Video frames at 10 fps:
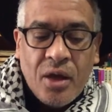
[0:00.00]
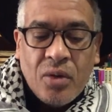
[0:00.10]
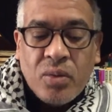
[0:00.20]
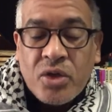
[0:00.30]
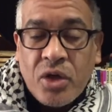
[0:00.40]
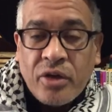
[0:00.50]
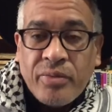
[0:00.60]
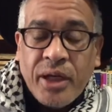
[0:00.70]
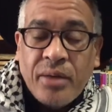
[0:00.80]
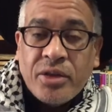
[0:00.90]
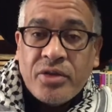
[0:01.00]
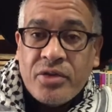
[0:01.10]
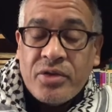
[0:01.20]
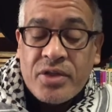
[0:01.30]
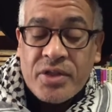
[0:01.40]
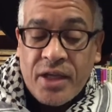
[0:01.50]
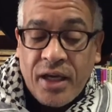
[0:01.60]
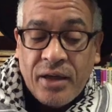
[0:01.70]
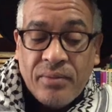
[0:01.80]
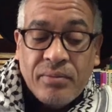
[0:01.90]
would not have been able to do the
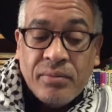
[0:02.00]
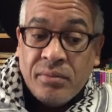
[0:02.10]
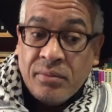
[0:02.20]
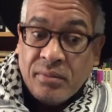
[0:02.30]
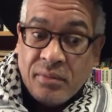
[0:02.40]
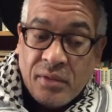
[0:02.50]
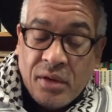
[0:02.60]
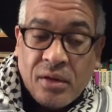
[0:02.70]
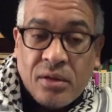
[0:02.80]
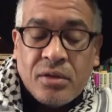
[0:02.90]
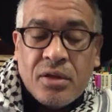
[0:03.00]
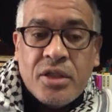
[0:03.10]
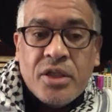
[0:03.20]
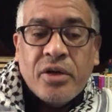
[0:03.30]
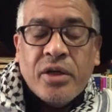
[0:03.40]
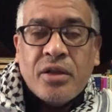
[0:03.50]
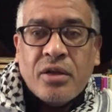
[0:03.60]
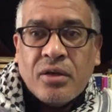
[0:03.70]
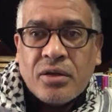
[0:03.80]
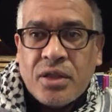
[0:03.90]
same, during the
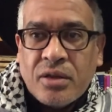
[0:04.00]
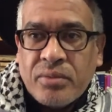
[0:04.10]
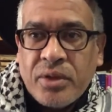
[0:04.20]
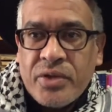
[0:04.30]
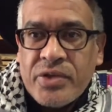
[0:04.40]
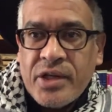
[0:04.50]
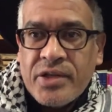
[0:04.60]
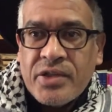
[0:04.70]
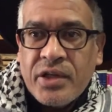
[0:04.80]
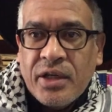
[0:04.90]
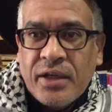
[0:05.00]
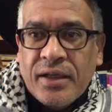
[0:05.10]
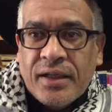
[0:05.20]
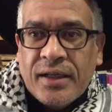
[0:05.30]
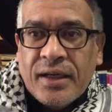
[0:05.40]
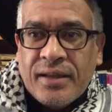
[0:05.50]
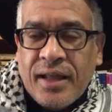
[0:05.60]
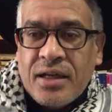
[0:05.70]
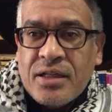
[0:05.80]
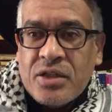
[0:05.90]
lockdown process. And
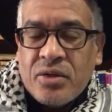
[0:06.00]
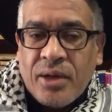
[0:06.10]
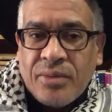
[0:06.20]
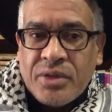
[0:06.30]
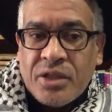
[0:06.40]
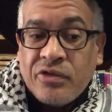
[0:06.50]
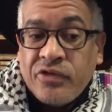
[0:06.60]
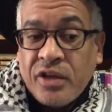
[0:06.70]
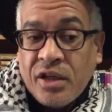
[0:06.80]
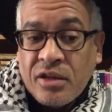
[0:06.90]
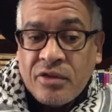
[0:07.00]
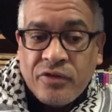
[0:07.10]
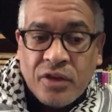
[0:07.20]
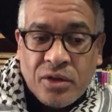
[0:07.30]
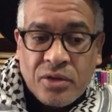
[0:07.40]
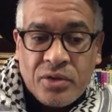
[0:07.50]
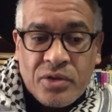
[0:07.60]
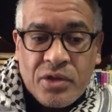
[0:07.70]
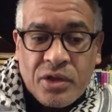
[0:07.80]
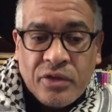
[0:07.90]
that interrupted further
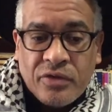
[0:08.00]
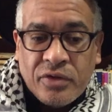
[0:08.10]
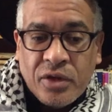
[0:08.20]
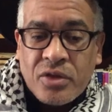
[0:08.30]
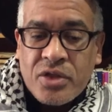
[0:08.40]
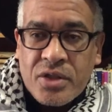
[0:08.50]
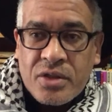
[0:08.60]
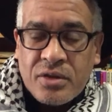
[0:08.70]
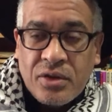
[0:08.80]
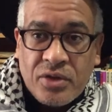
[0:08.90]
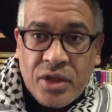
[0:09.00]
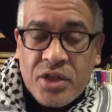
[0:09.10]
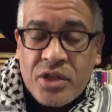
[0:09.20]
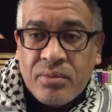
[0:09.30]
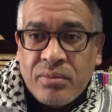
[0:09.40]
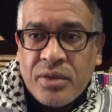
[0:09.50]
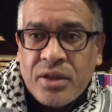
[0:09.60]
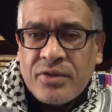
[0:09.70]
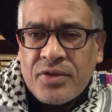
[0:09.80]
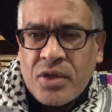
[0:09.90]
flows of not just nutrition, but
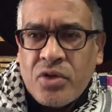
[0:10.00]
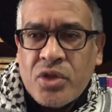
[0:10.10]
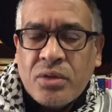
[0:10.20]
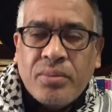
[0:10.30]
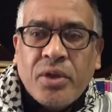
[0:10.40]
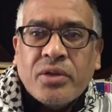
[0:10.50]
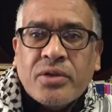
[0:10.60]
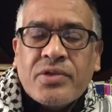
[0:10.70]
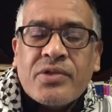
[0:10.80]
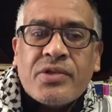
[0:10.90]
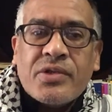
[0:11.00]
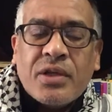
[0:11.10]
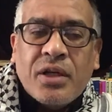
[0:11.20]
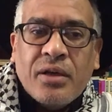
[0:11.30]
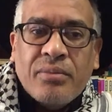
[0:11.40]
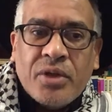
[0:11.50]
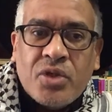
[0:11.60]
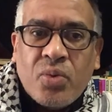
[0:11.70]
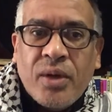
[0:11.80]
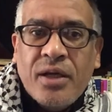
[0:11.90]
of social bonds
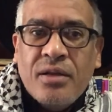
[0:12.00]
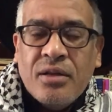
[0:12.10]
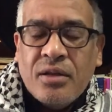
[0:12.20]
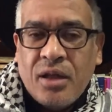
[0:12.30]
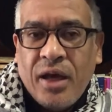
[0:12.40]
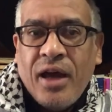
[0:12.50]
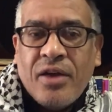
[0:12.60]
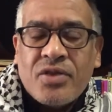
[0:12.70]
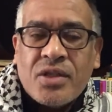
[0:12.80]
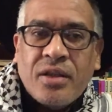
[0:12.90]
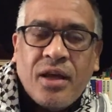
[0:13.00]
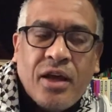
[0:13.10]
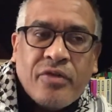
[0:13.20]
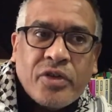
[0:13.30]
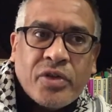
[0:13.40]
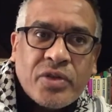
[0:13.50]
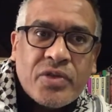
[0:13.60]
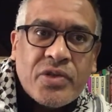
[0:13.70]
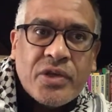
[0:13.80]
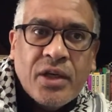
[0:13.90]
between the haves and the
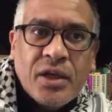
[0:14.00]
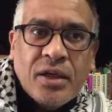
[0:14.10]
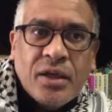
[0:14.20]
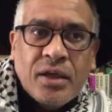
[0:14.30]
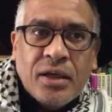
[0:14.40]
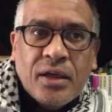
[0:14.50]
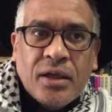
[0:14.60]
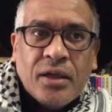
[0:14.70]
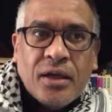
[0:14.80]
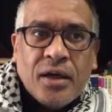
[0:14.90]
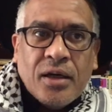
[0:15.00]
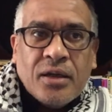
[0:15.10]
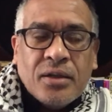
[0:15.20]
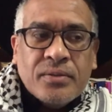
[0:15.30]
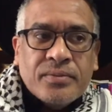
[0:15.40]
have-nots. Now,